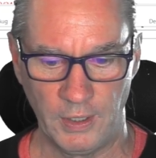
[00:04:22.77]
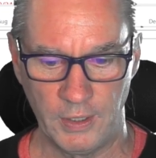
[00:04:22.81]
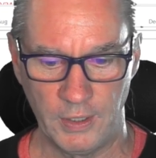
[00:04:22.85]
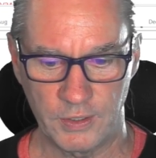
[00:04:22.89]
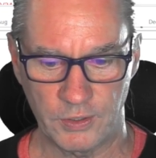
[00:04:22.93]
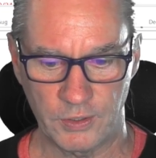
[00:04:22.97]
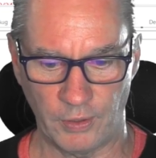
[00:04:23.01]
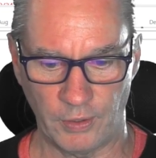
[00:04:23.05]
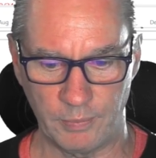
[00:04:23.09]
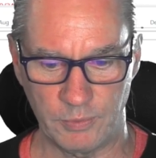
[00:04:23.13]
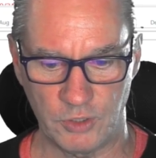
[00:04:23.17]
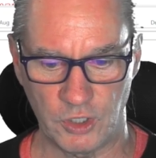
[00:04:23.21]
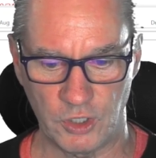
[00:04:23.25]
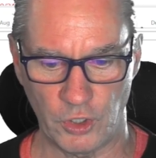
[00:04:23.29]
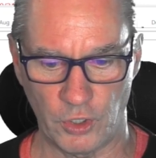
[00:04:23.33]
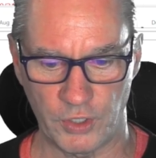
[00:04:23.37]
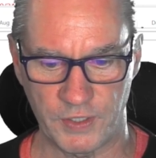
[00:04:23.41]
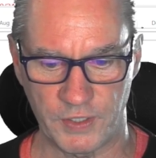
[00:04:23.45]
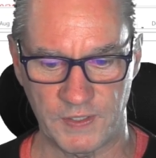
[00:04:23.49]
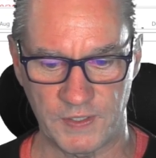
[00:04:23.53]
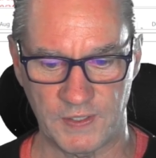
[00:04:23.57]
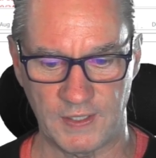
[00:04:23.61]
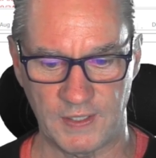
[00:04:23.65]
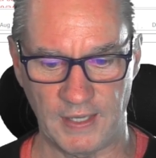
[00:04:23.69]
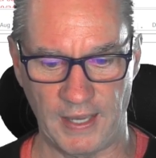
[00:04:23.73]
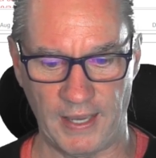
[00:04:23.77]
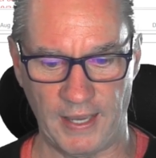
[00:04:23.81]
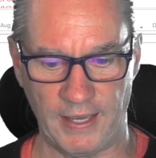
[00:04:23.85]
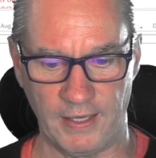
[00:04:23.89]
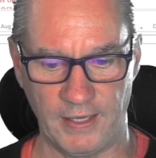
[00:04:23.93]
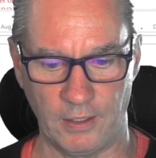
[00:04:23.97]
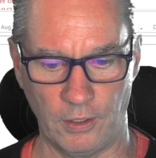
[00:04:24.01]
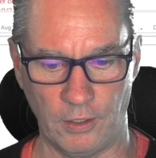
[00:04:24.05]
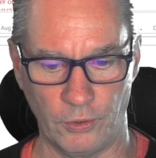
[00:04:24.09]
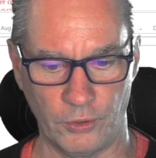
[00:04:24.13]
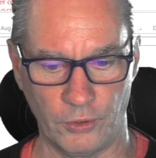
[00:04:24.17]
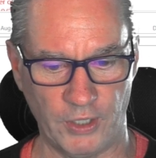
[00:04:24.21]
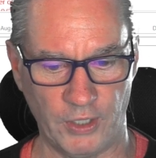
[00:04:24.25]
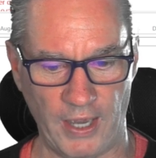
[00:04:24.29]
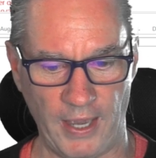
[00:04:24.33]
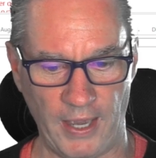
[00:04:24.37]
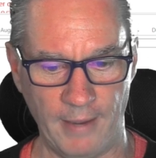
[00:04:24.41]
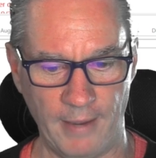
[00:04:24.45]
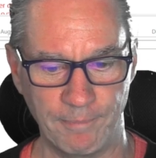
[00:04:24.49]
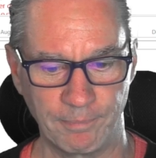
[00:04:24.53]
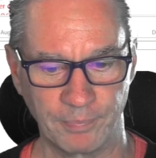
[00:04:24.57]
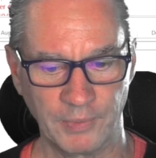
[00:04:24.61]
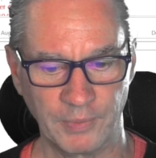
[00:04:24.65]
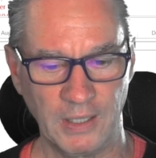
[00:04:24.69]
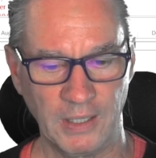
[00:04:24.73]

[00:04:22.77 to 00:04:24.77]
So I'm just saying OK,